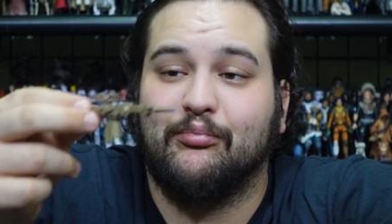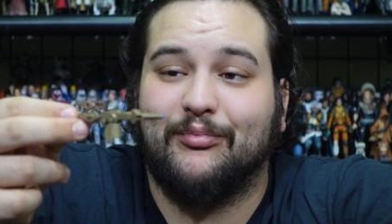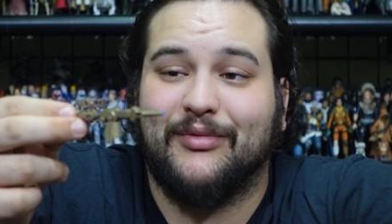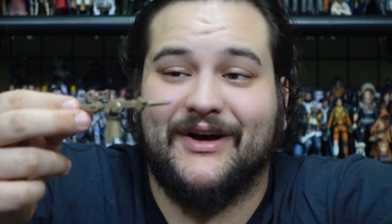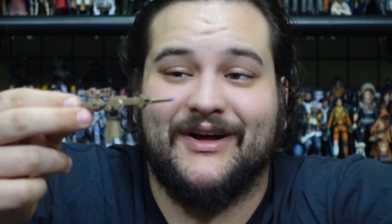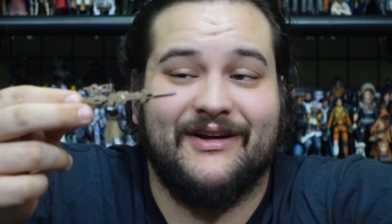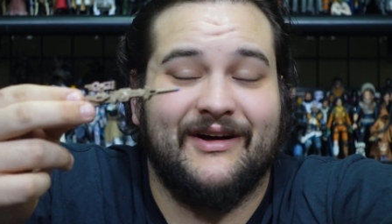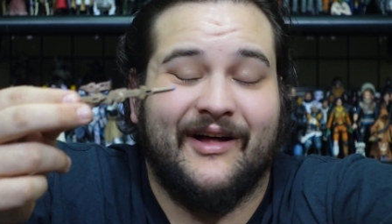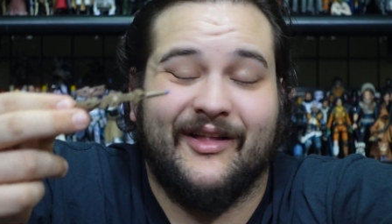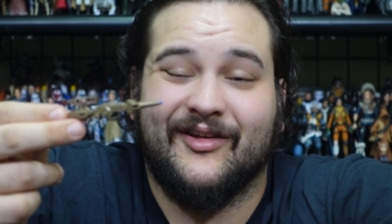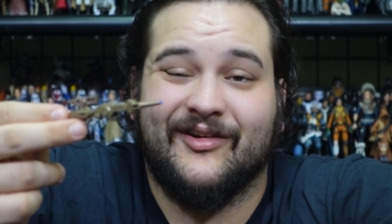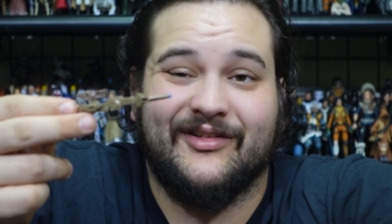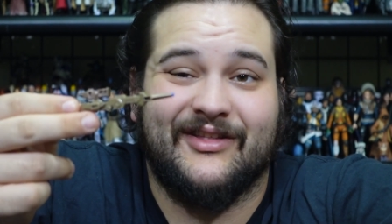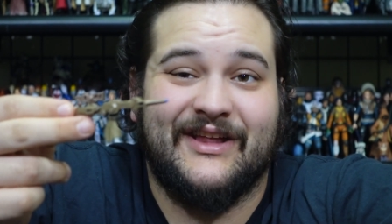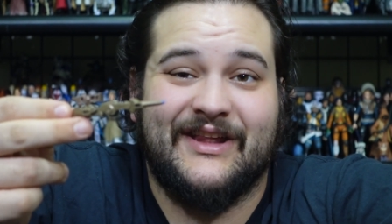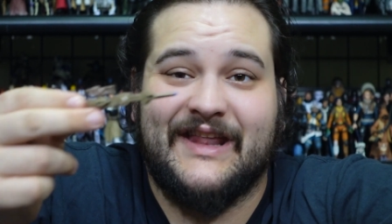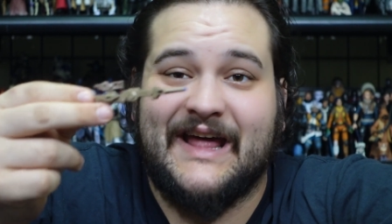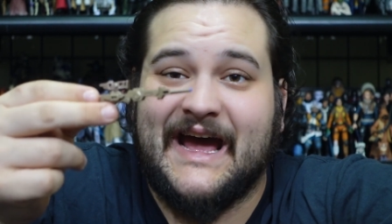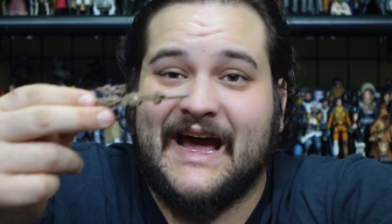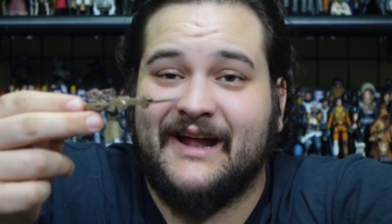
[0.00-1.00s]
But other
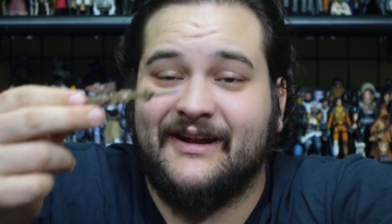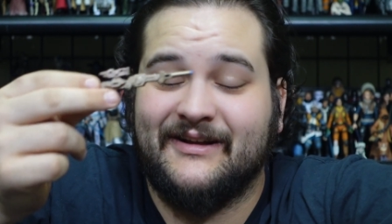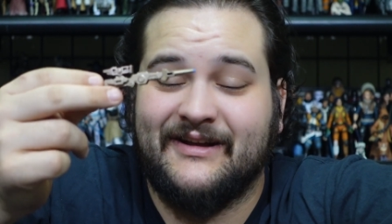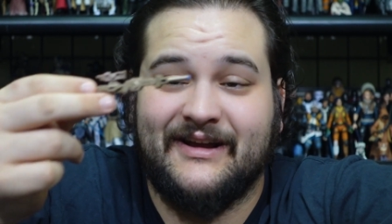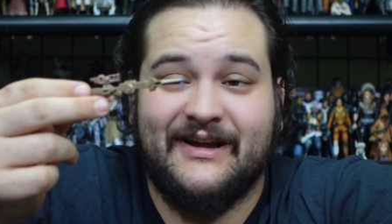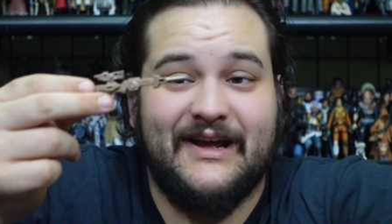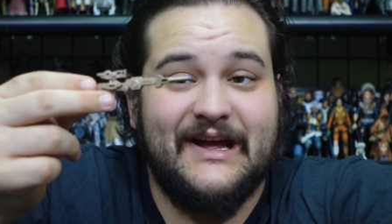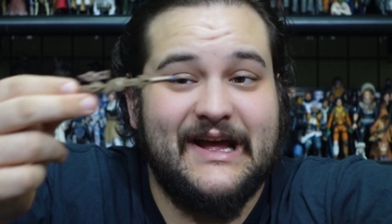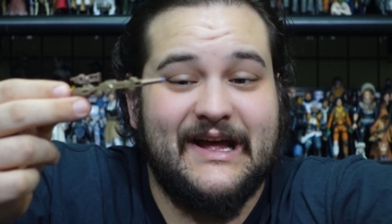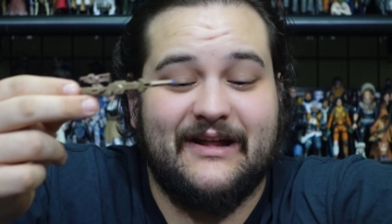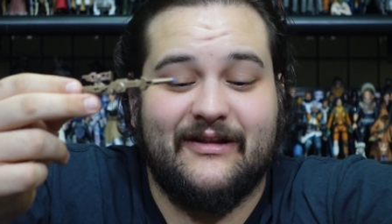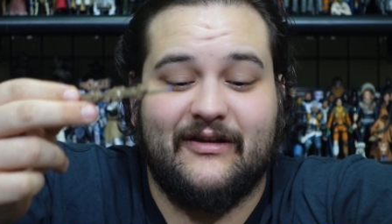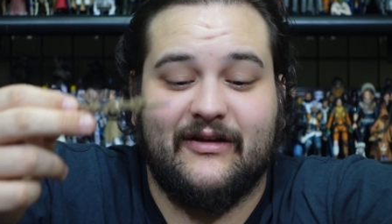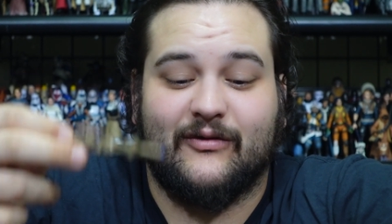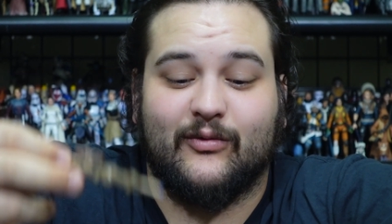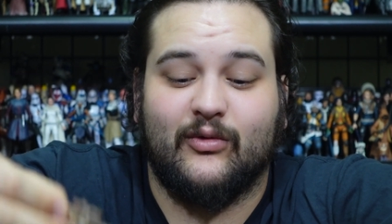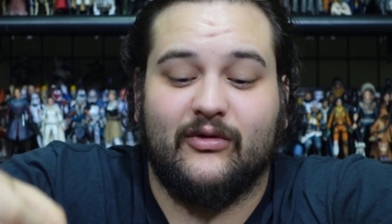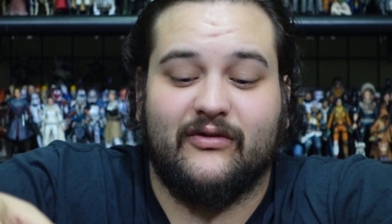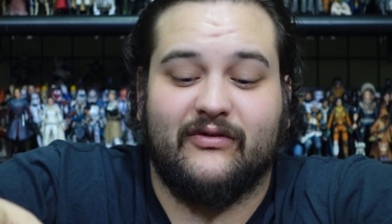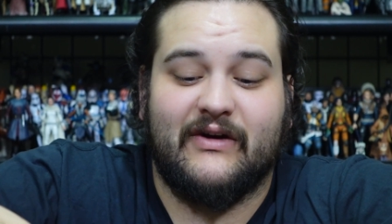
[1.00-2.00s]
than that,
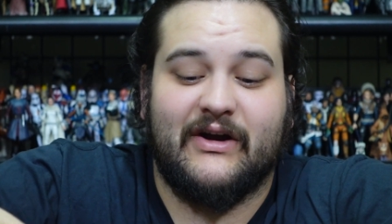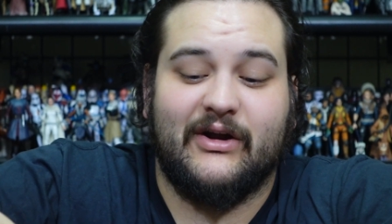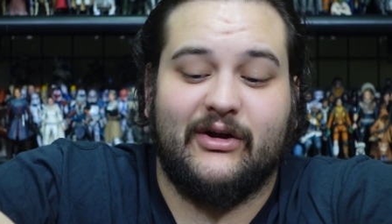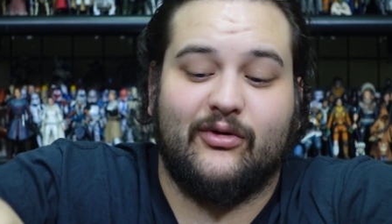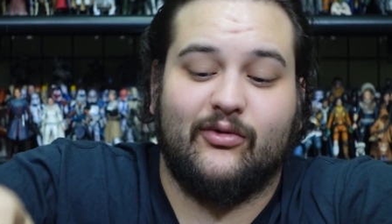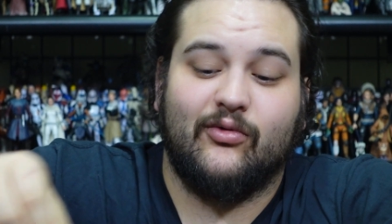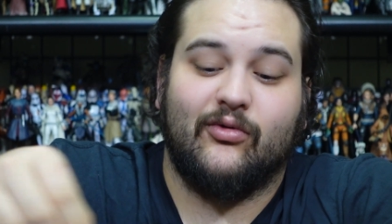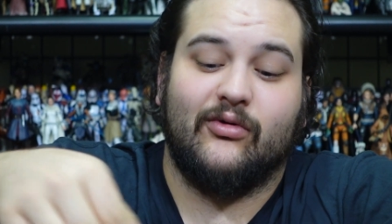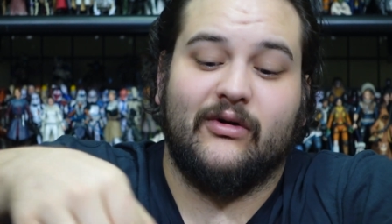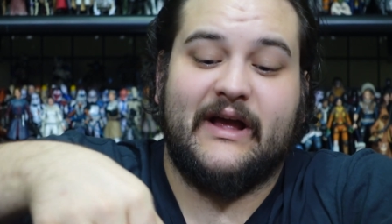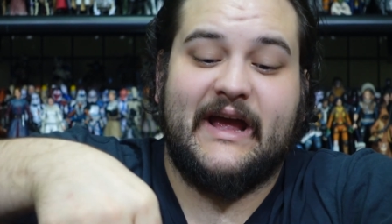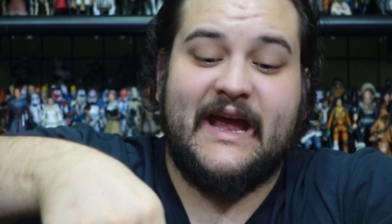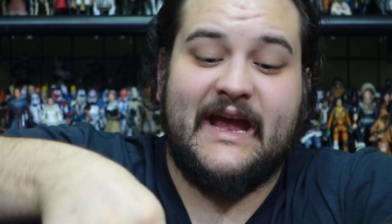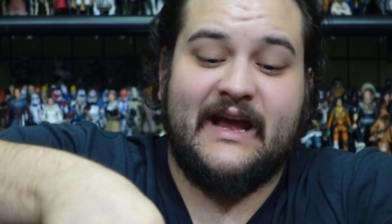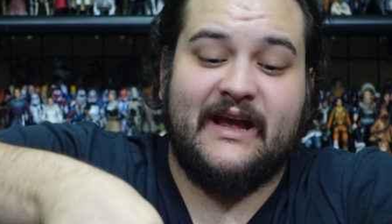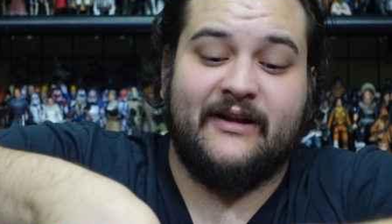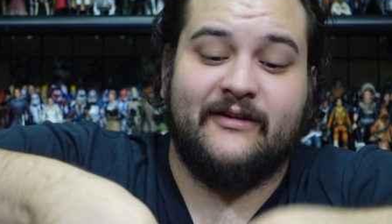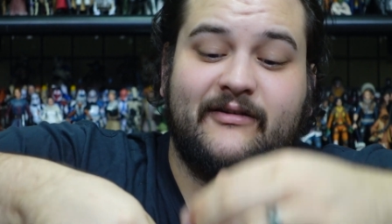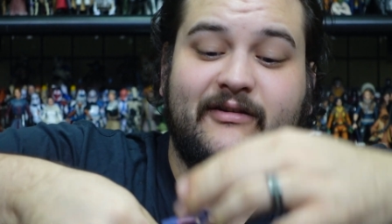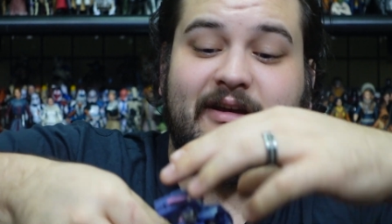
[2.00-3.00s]
this was very cool.
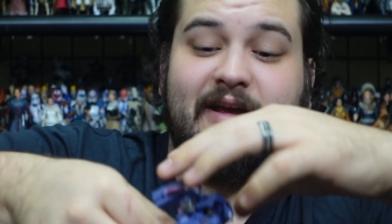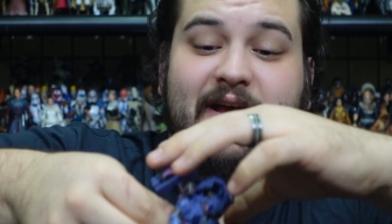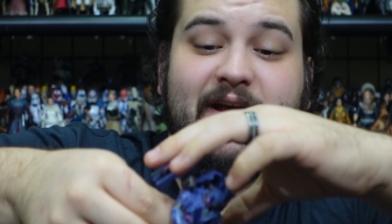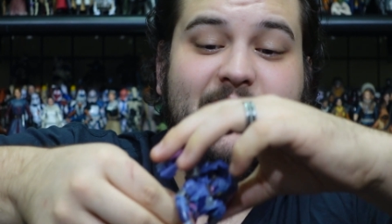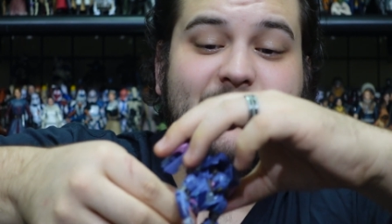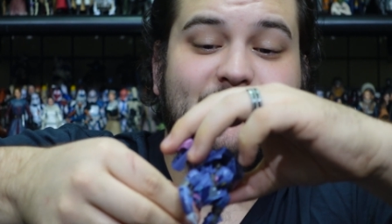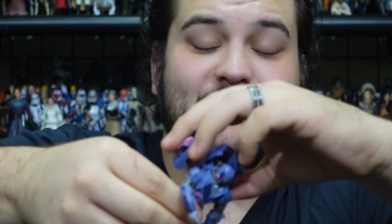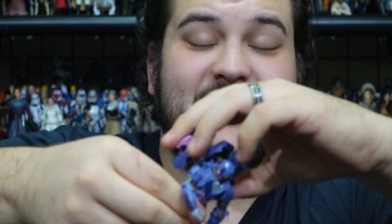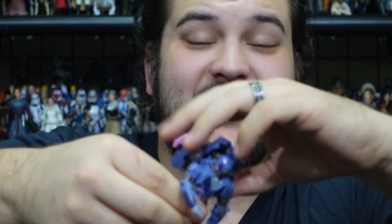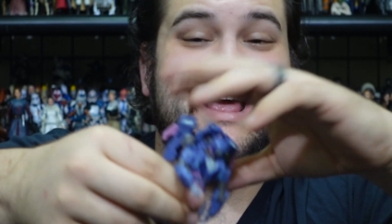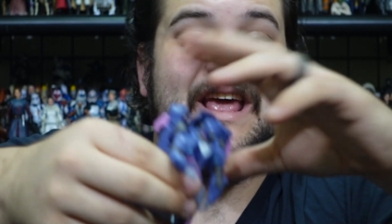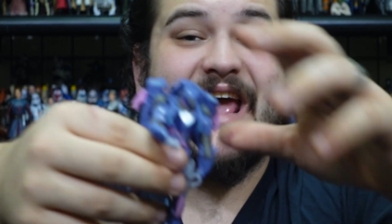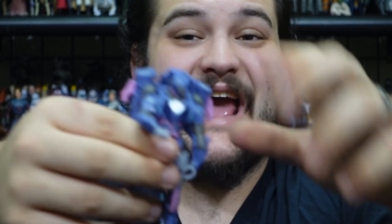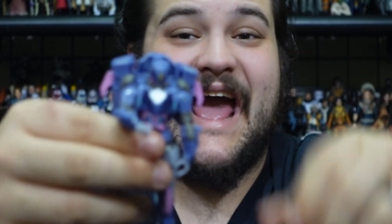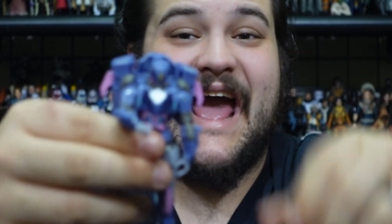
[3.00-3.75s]
And they